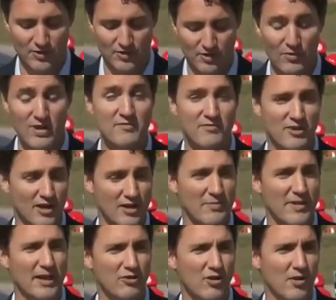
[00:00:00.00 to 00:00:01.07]
we've got a
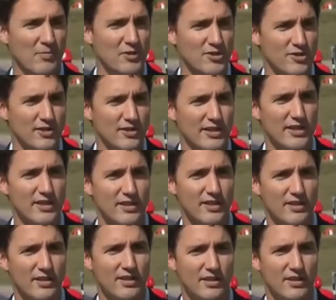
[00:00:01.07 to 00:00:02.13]
better opportunity
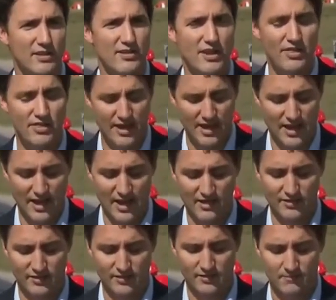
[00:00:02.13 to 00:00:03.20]
than they had.